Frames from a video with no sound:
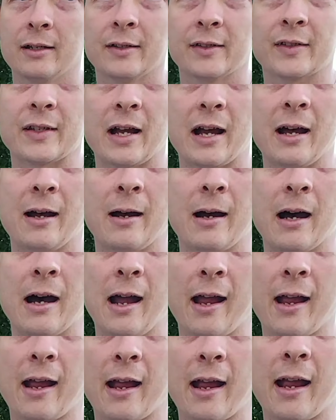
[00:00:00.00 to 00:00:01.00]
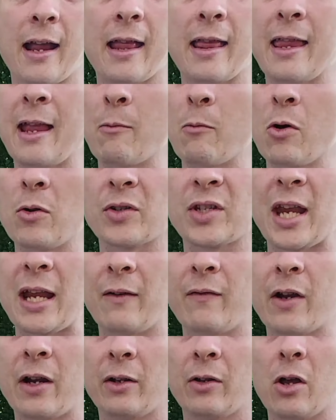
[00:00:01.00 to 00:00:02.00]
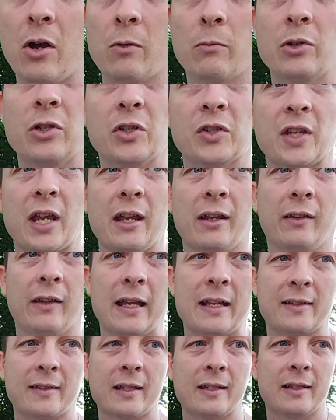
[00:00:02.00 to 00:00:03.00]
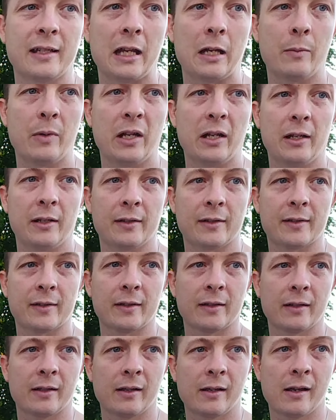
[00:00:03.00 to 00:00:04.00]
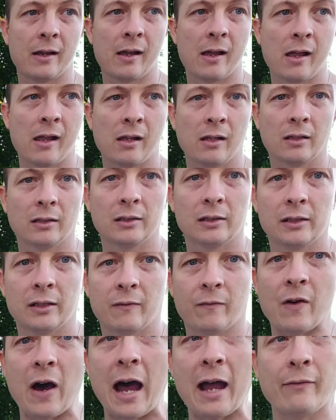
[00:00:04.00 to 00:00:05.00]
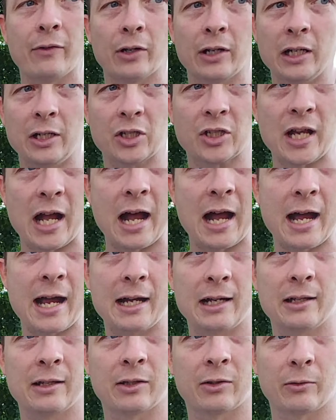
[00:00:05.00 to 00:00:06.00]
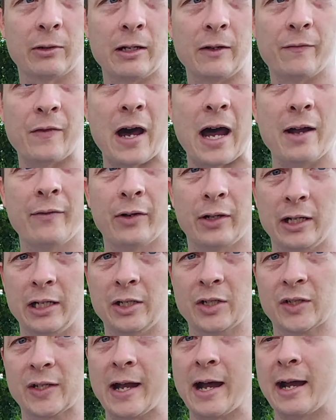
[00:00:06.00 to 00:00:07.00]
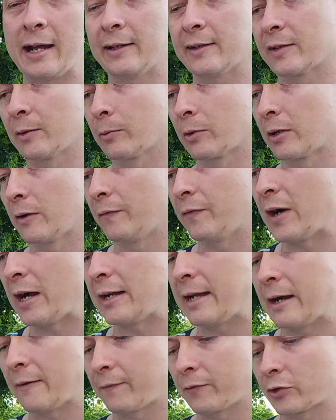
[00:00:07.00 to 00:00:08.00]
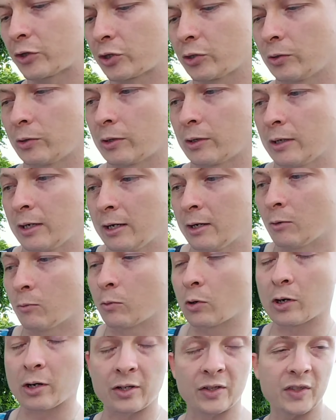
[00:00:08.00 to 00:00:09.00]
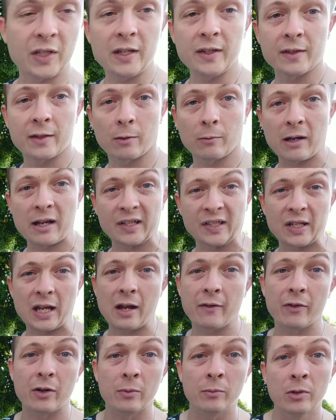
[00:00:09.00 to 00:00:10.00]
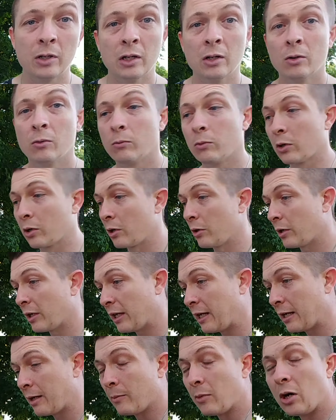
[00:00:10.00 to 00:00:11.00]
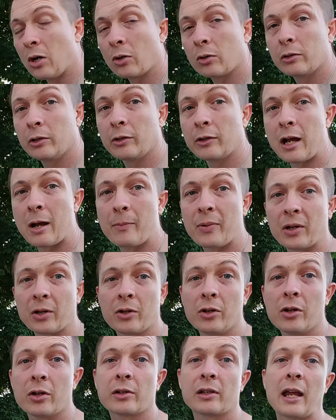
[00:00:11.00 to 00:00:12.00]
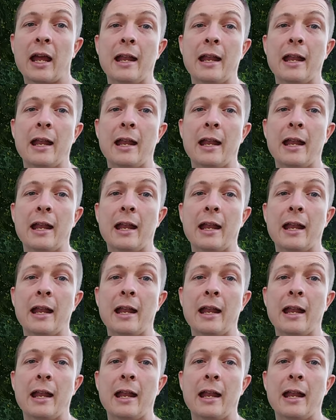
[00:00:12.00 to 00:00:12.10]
So yeah, they won't take very long. They won't take very long. Would you say it less than ten minutes? At least. Five on each side? Three to five probably. On each side. So we're going to find out for sure. We're going to season the rest of them. We're going to get them all grilled up and cooked.